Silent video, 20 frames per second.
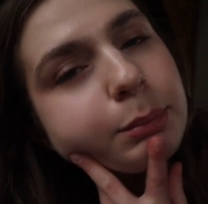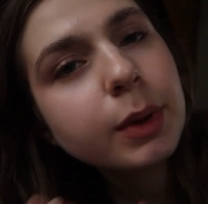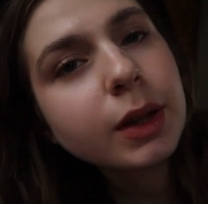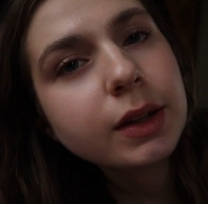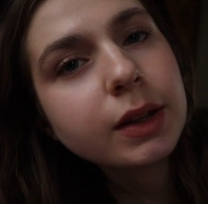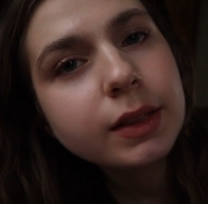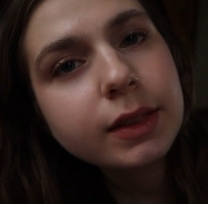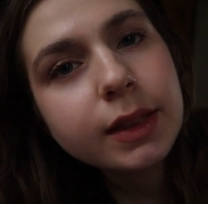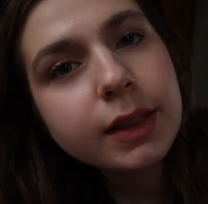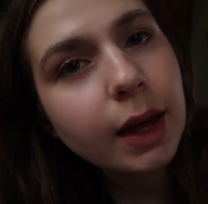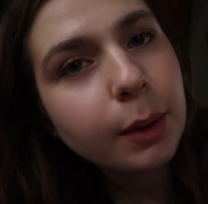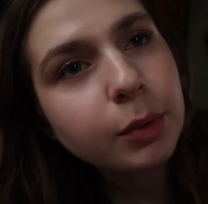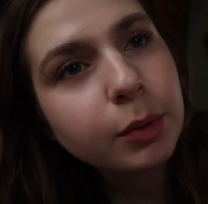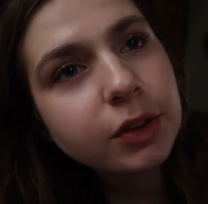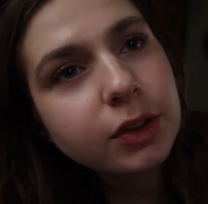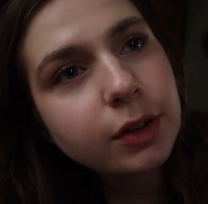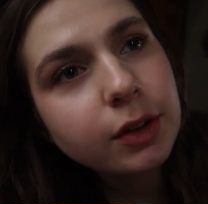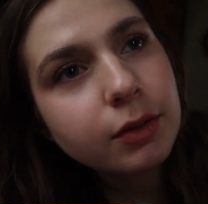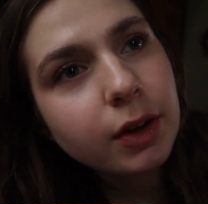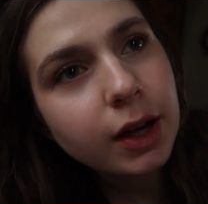But that
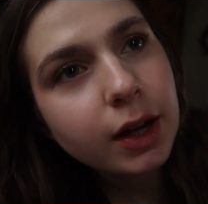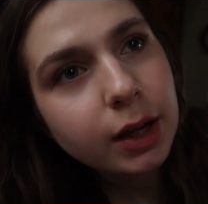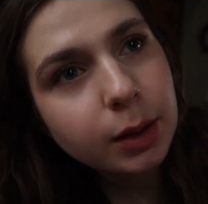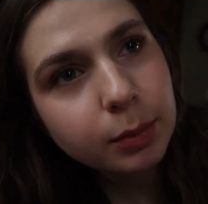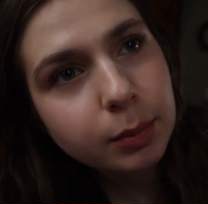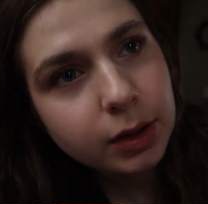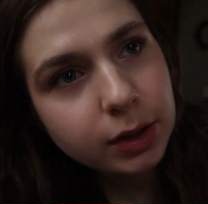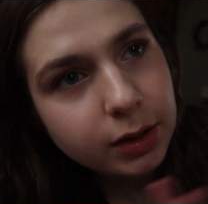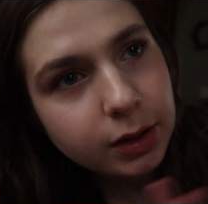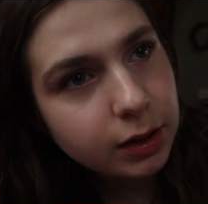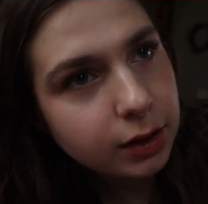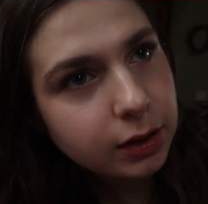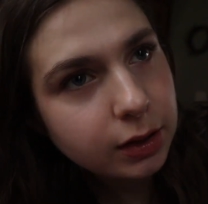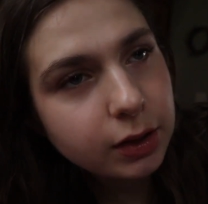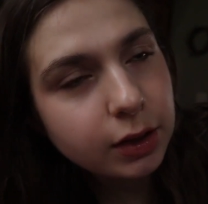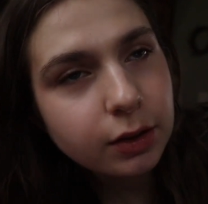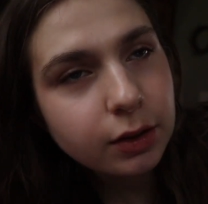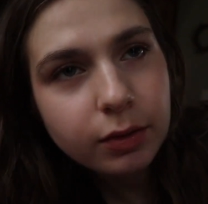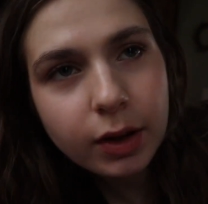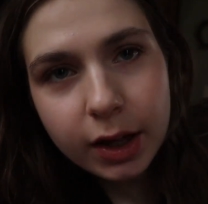was the vibe.
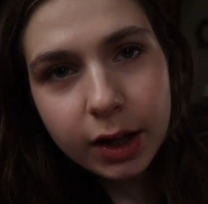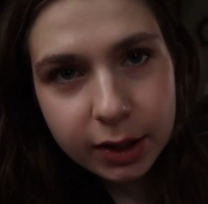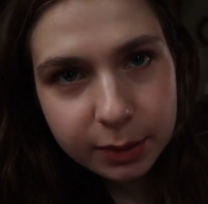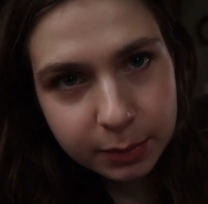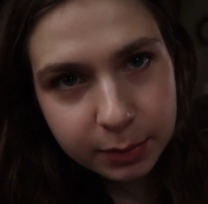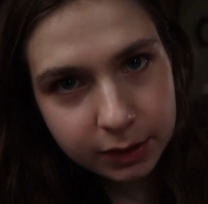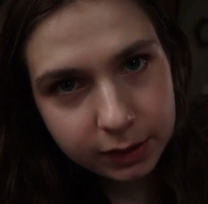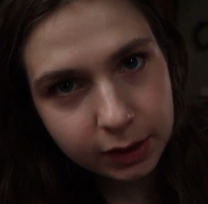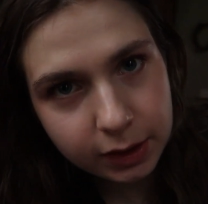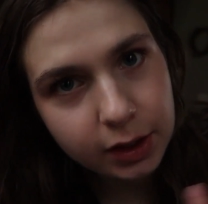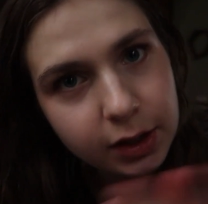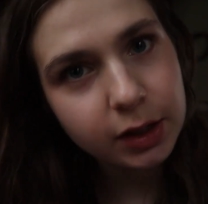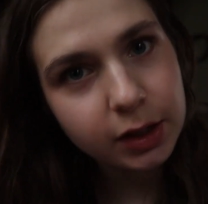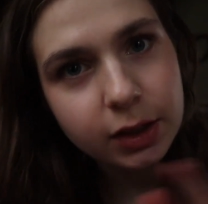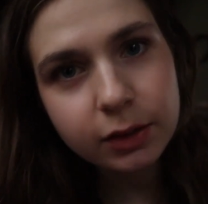The vibes.